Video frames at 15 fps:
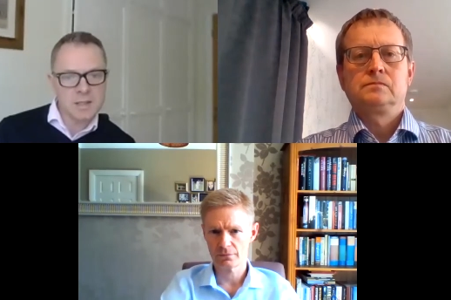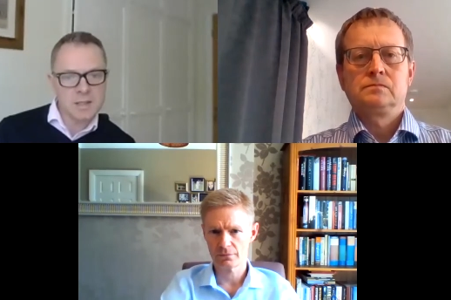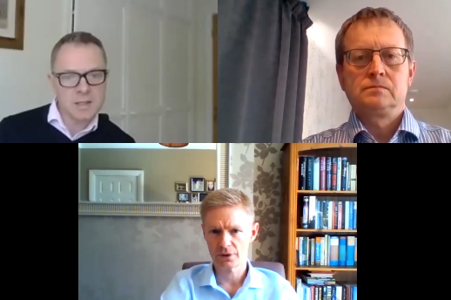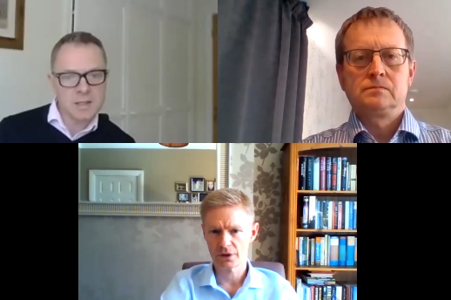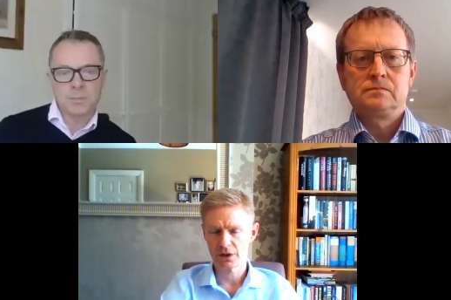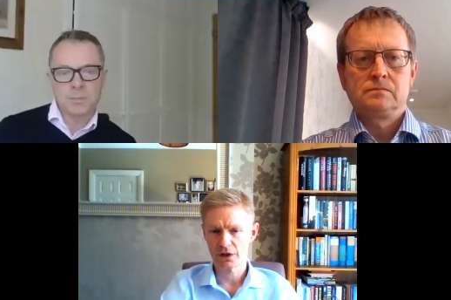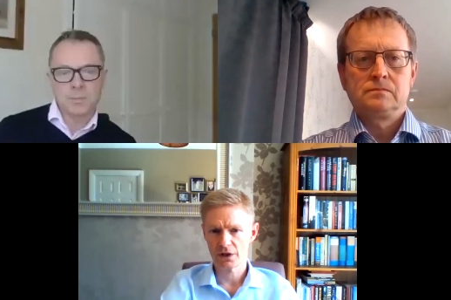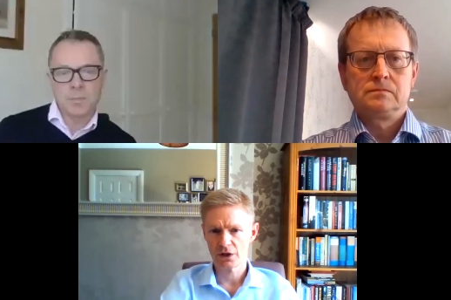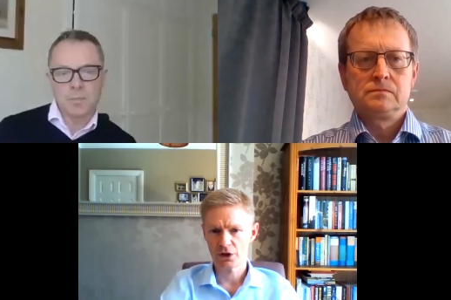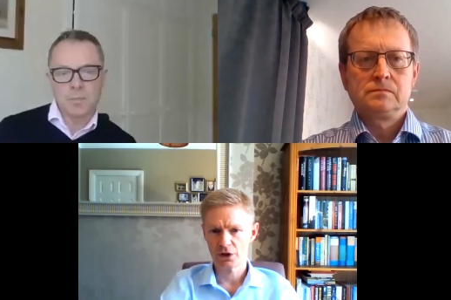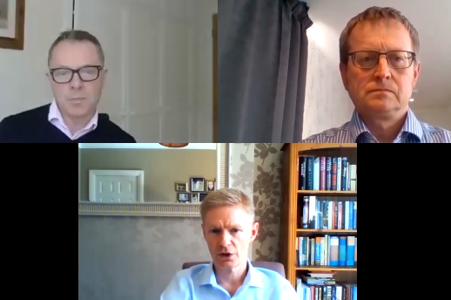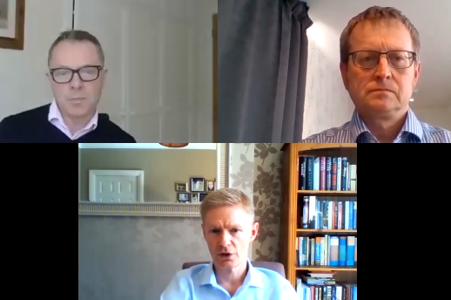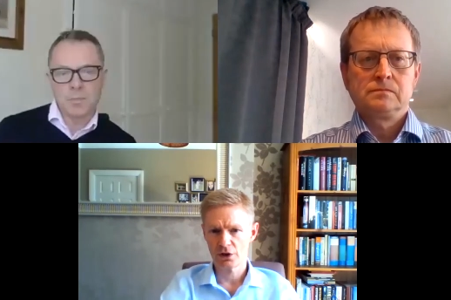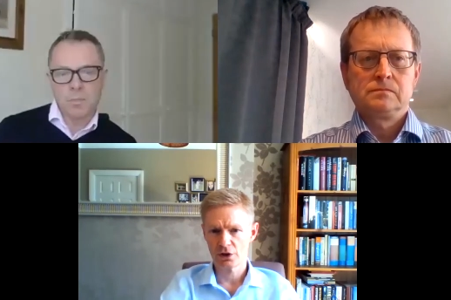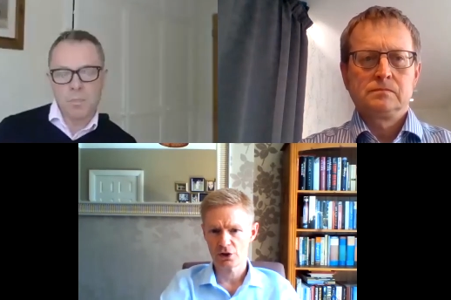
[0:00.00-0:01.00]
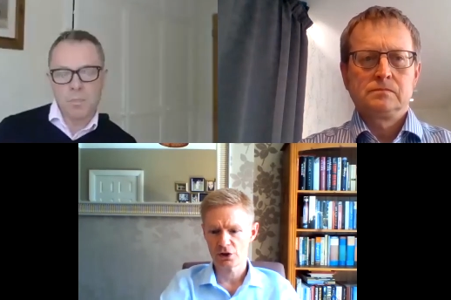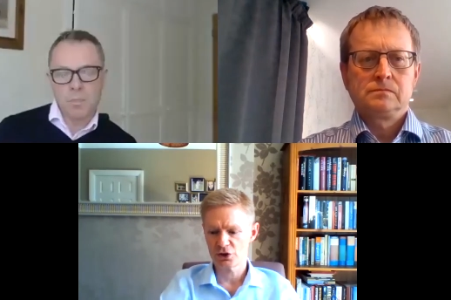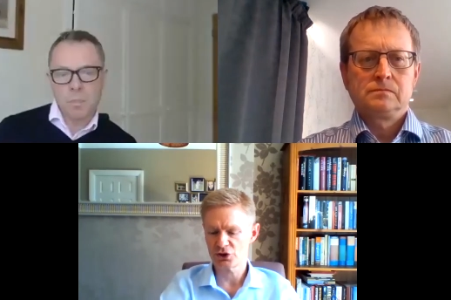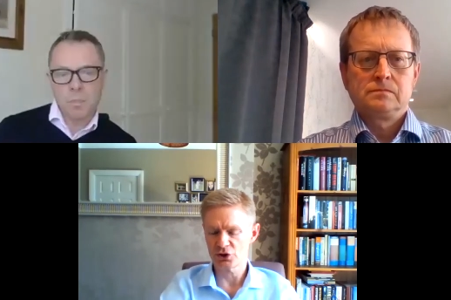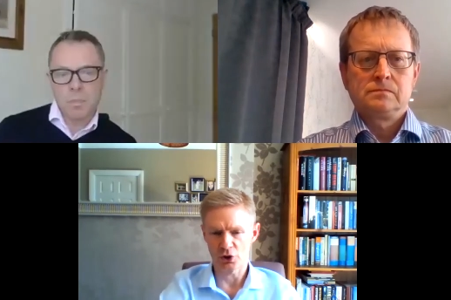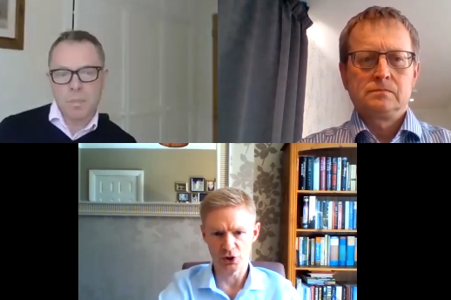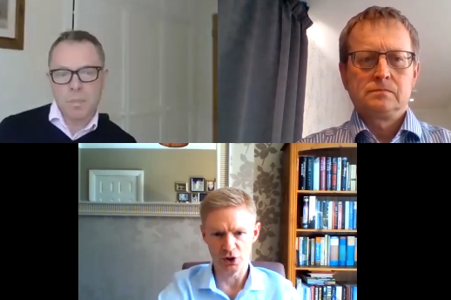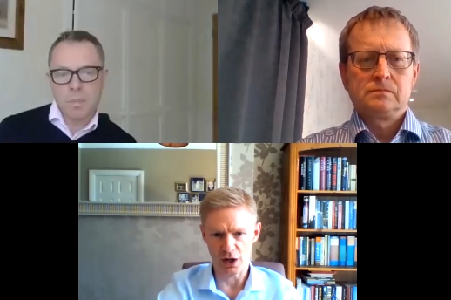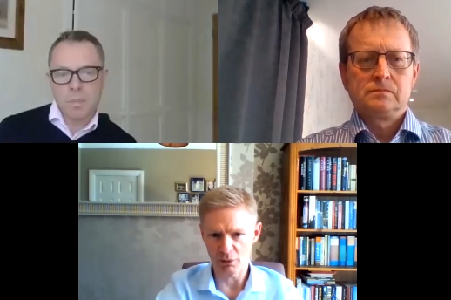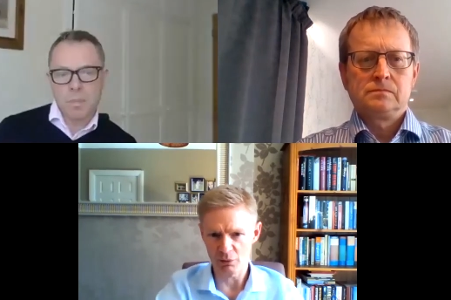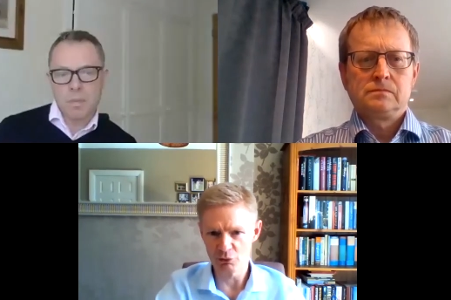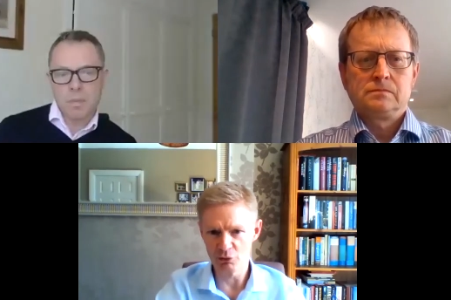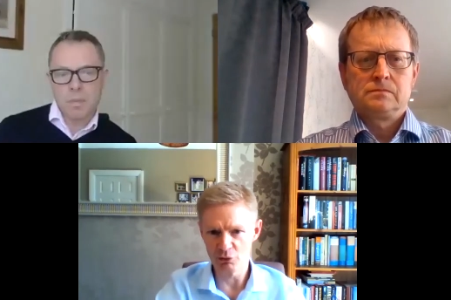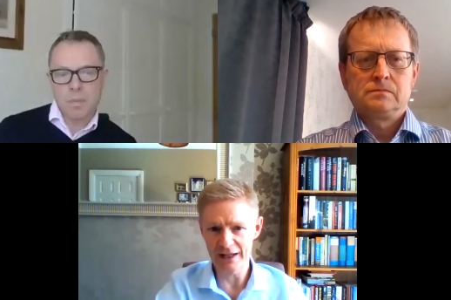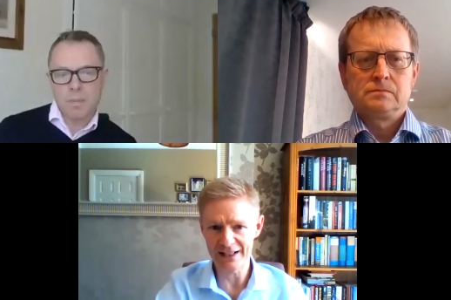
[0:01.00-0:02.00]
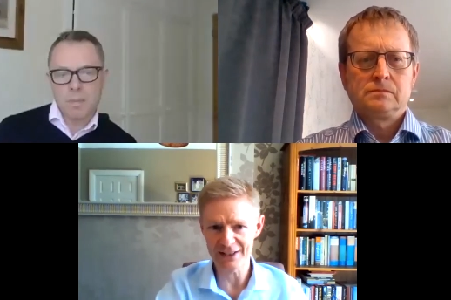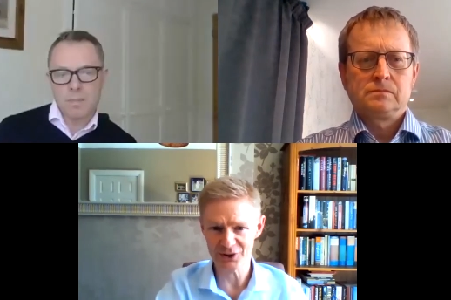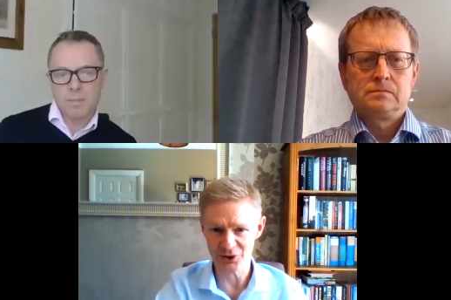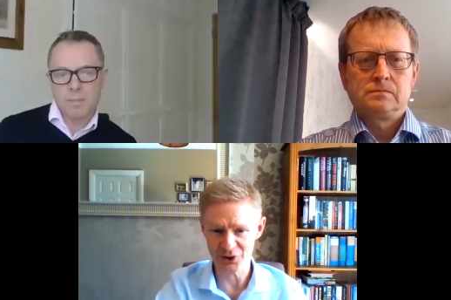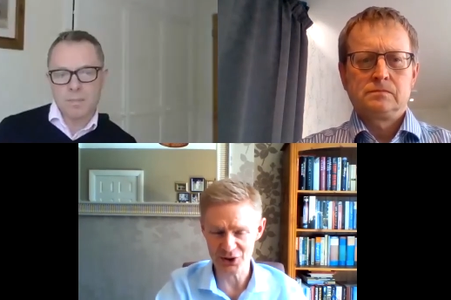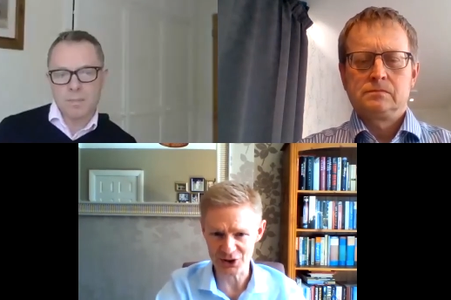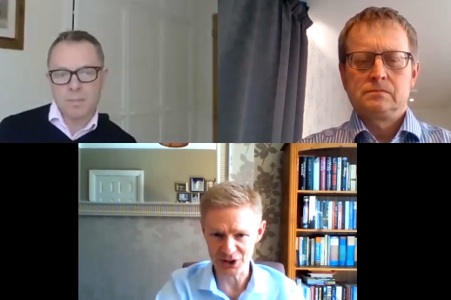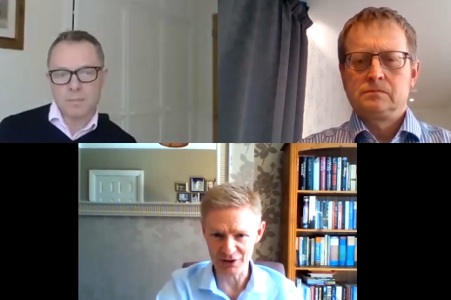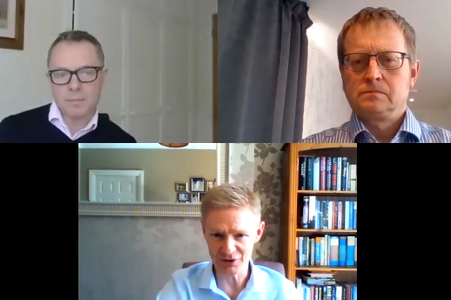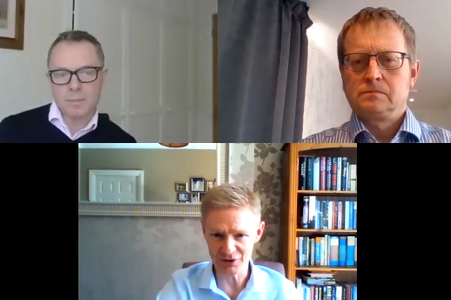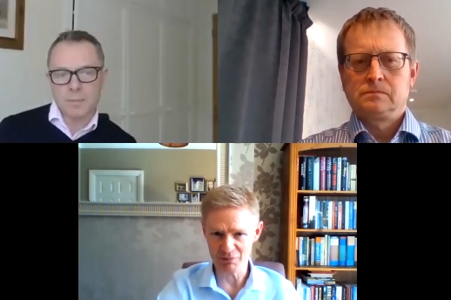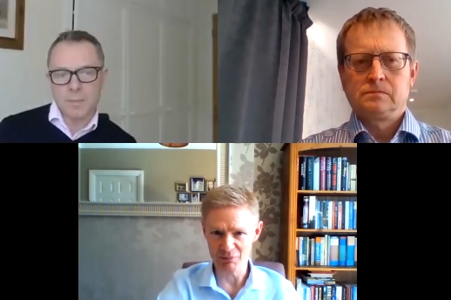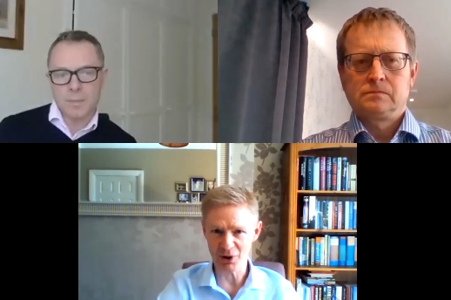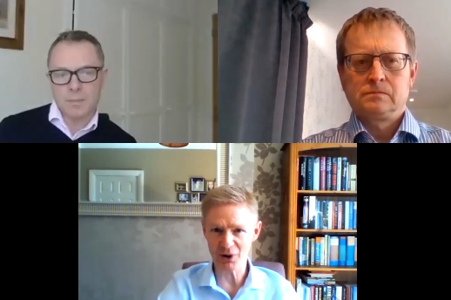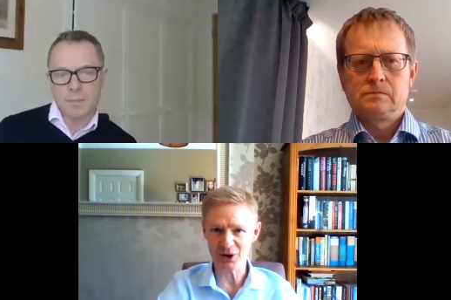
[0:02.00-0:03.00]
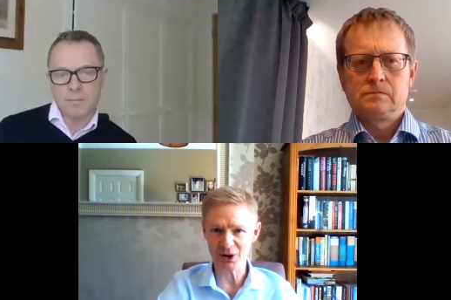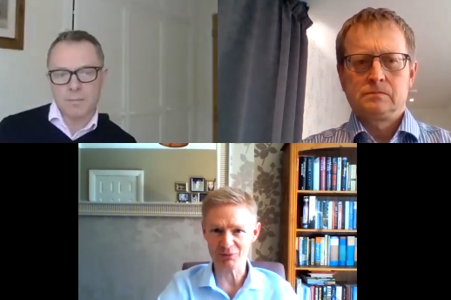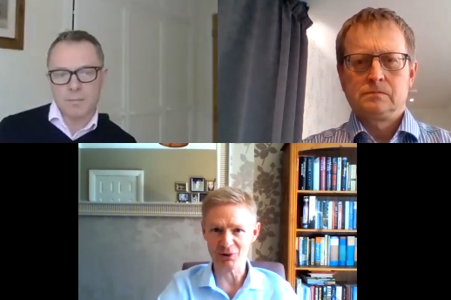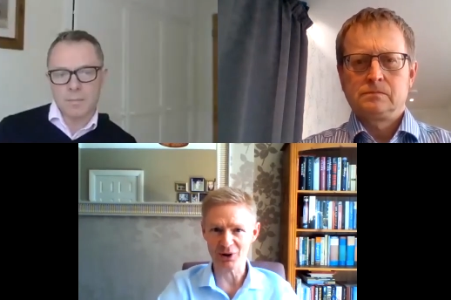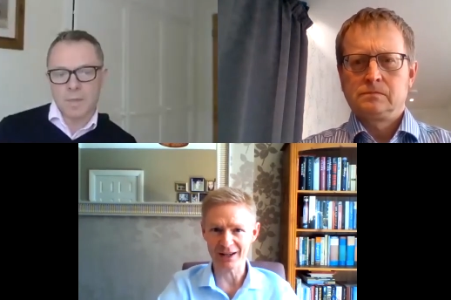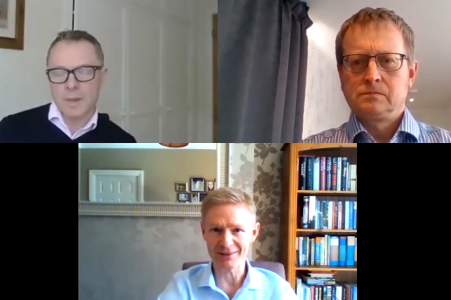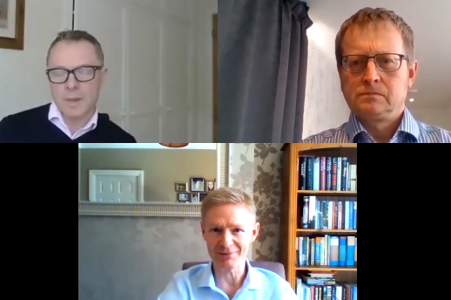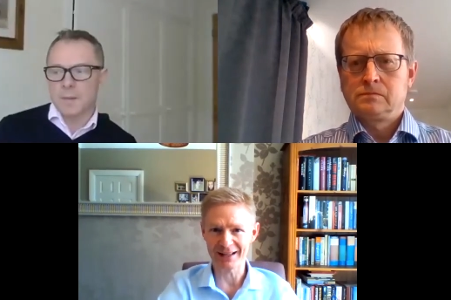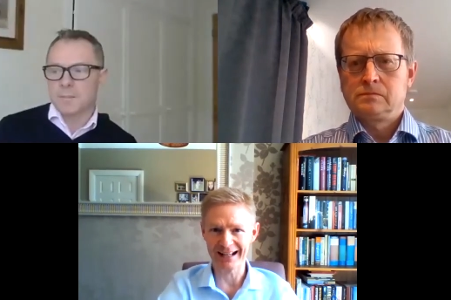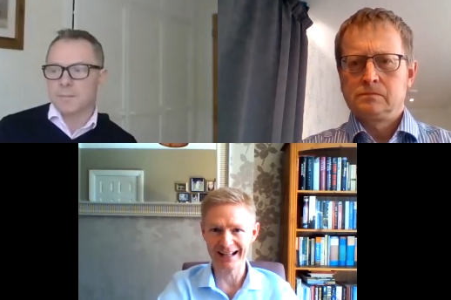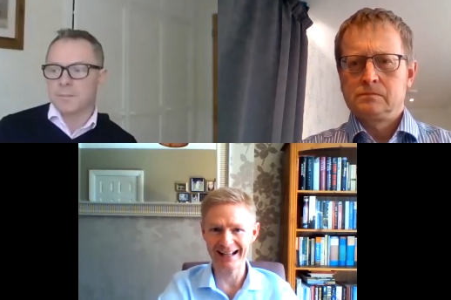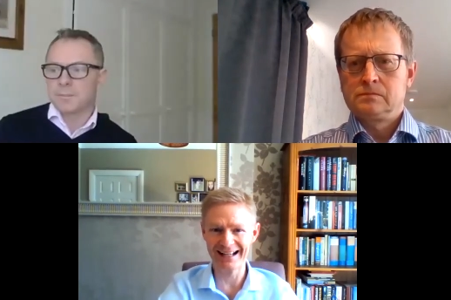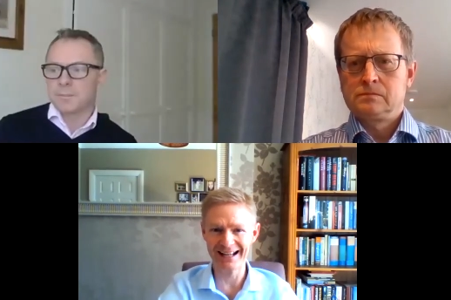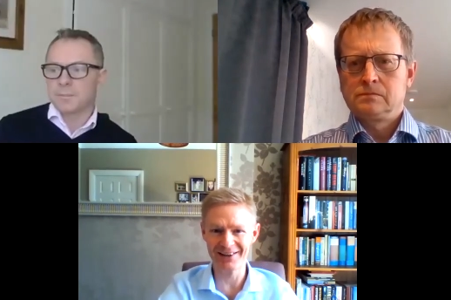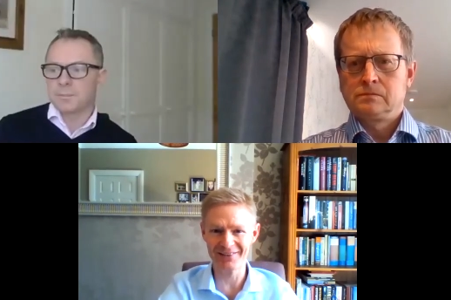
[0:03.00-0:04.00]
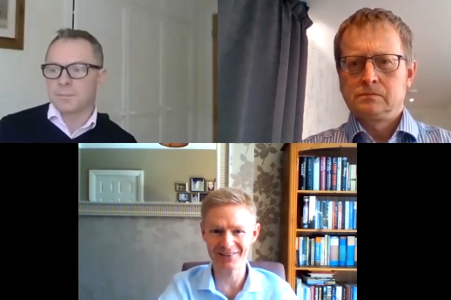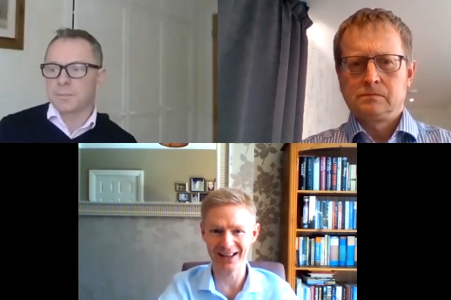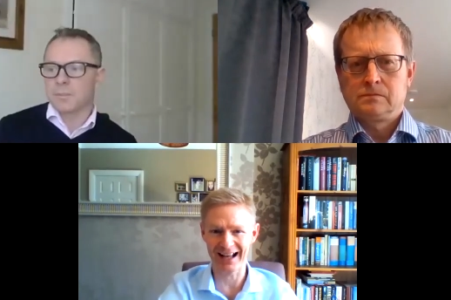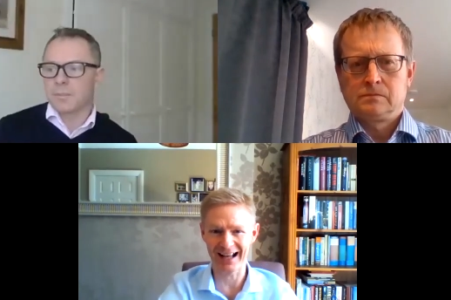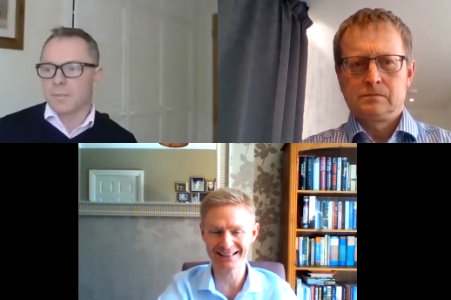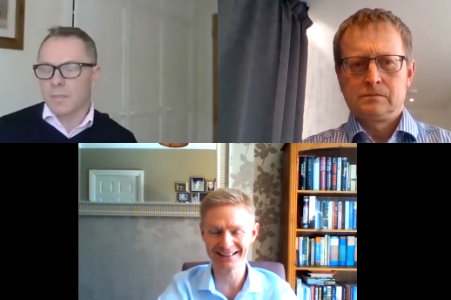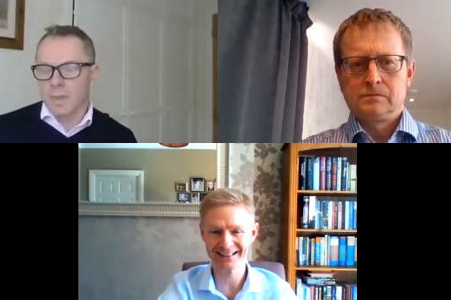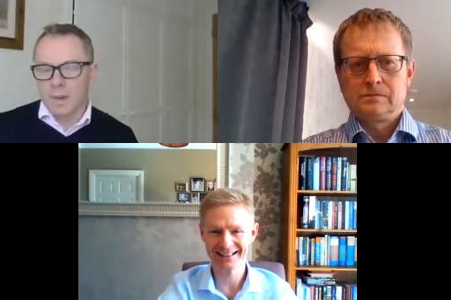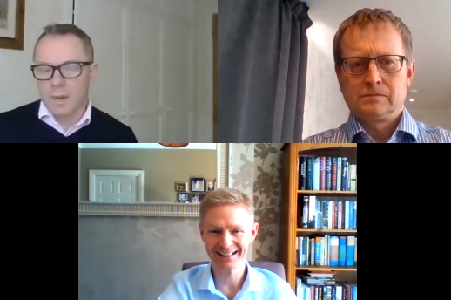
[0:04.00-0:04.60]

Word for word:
Speaker 1: got? So, I'm really sorry, Steve. You broke up right at the beginning of that.